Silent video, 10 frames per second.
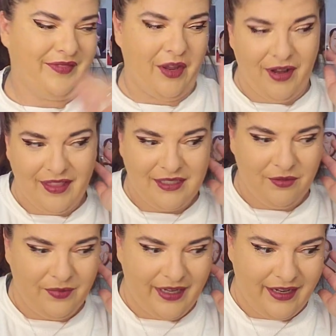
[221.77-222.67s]
All right, let's
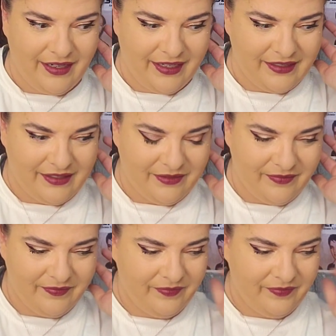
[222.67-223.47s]
see what we got next.